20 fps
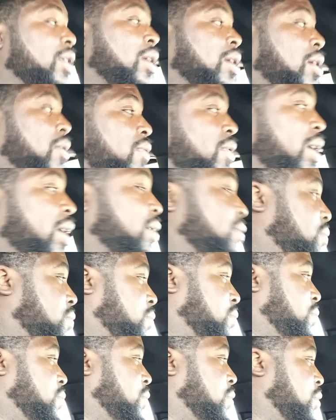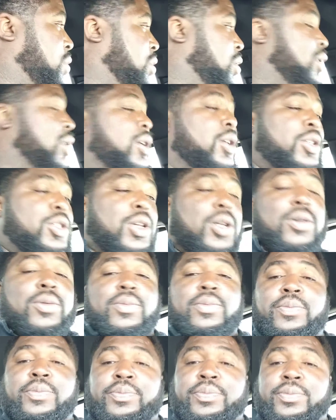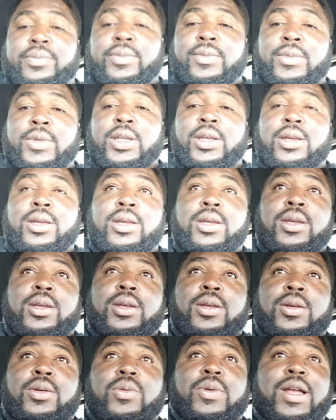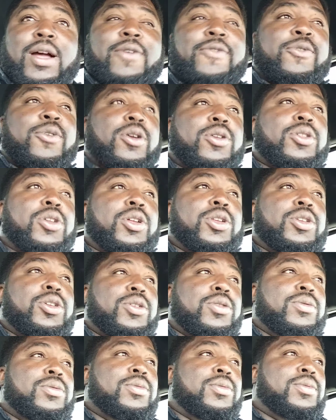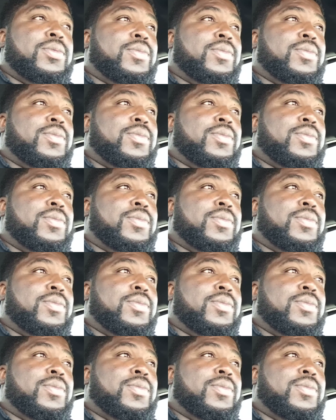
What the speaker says: All right. So, without further ado,